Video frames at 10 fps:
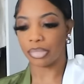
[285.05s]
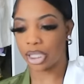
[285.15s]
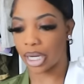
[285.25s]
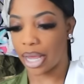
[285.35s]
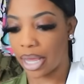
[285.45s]
Some
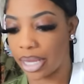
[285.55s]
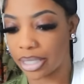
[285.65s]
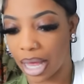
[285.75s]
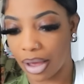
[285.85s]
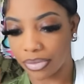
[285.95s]

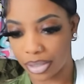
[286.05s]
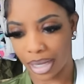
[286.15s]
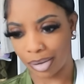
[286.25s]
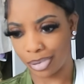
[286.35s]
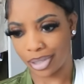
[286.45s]
shades. Obviously
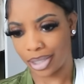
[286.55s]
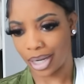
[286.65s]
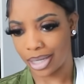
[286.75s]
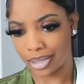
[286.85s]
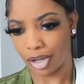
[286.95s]
gotta put the
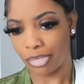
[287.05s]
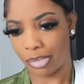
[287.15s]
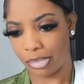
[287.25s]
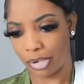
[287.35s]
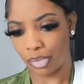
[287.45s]
shades on,
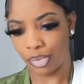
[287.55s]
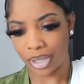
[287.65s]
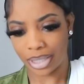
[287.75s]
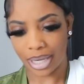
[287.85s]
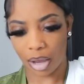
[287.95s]
baby. But
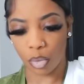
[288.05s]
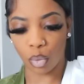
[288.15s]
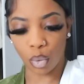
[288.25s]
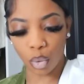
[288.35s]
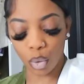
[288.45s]
what type?
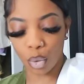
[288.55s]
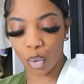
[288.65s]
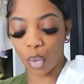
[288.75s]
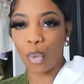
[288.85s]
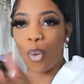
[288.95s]

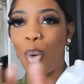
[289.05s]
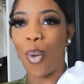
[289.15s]
Ooh.